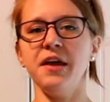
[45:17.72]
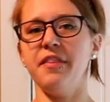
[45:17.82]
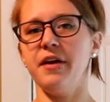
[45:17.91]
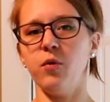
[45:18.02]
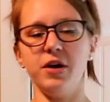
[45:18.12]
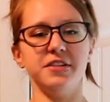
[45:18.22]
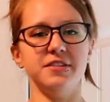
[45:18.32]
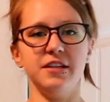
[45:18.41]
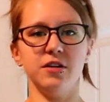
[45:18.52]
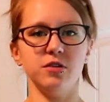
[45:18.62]
I think
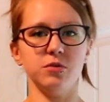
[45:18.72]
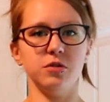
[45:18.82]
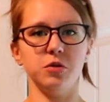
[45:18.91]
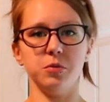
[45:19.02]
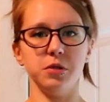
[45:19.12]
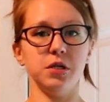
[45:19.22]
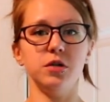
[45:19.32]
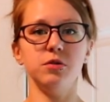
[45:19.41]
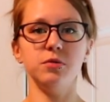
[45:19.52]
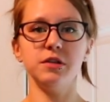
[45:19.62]
white sneakers would look really
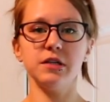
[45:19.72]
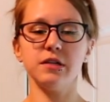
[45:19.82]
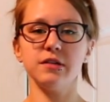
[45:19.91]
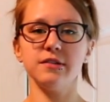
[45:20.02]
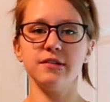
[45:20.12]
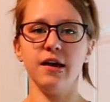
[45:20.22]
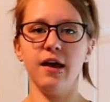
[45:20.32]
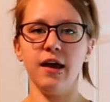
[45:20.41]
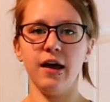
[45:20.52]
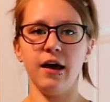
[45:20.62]
cute with this.
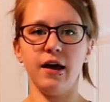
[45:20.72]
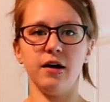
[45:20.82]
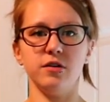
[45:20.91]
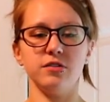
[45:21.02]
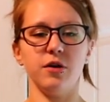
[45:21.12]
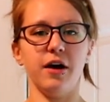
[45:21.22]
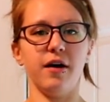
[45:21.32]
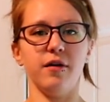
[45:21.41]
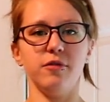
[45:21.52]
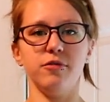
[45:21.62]
I also
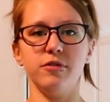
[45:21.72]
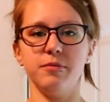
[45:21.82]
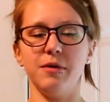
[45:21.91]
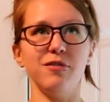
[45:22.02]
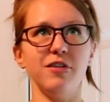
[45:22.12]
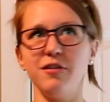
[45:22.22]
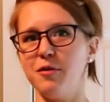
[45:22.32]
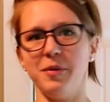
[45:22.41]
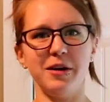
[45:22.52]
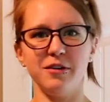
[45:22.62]
have my
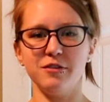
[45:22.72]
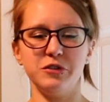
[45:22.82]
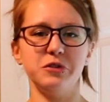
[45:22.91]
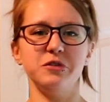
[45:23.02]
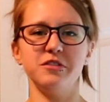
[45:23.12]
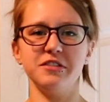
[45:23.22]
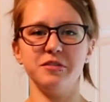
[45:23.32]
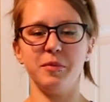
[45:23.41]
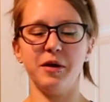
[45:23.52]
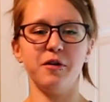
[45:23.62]
favorite pair of shoes
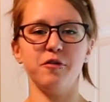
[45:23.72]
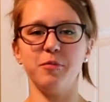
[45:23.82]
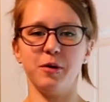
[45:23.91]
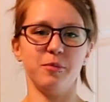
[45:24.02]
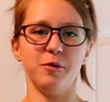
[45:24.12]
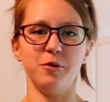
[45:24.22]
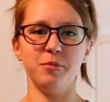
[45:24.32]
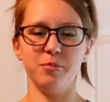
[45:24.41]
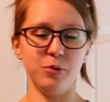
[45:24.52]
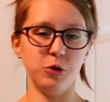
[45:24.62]
is a pair of
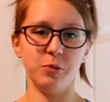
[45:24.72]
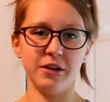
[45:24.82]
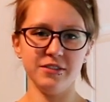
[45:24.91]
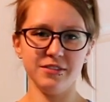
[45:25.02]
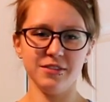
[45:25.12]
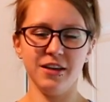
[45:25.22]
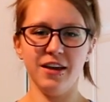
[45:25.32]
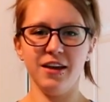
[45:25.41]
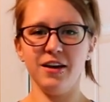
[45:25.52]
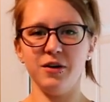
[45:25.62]
purple Pumas,
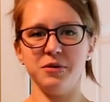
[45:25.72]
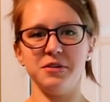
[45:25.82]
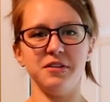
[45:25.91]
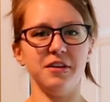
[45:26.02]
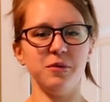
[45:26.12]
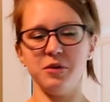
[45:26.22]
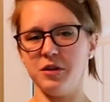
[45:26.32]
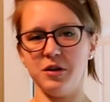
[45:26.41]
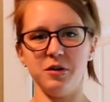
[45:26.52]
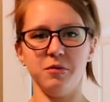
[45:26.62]
which I think
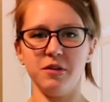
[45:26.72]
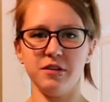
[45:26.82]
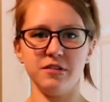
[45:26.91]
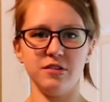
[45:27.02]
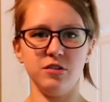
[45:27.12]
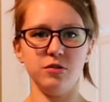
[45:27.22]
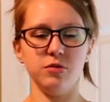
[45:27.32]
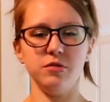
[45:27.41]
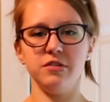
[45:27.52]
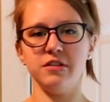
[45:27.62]
would look good with this
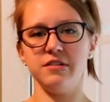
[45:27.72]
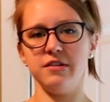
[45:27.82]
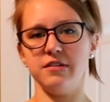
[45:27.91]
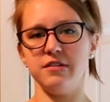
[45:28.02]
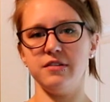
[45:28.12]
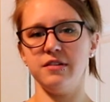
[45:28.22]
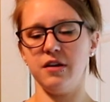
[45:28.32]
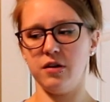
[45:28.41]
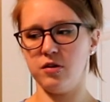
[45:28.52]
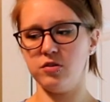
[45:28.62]
too, since it's
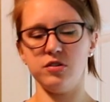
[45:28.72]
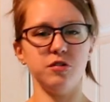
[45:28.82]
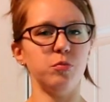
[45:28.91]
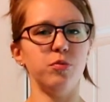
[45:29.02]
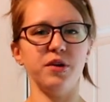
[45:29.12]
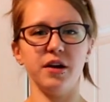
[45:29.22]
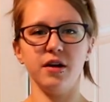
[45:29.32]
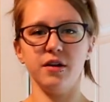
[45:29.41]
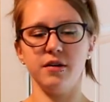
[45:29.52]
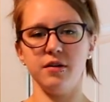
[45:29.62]
just a
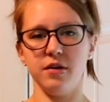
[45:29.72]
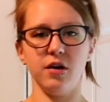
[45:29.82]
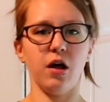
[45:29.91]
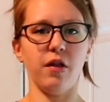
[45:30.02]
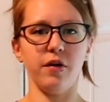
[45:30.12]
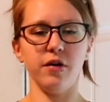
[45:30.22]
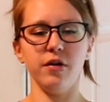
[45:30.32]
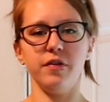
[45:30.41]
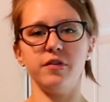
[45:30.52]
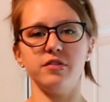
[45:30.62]
brick color
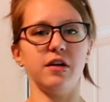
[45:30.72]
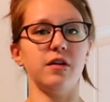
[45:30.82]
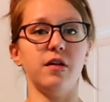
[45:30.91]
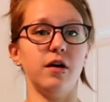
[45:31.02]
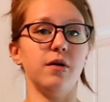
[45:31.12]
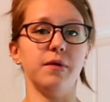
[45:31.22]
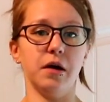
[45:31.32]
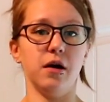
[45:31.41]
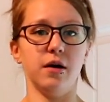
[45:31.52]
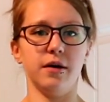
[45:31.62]
and there's not a lot
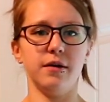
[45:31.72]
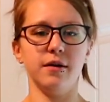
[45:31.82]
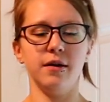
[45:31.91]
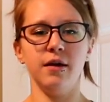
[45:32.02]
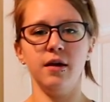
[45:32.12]
going on.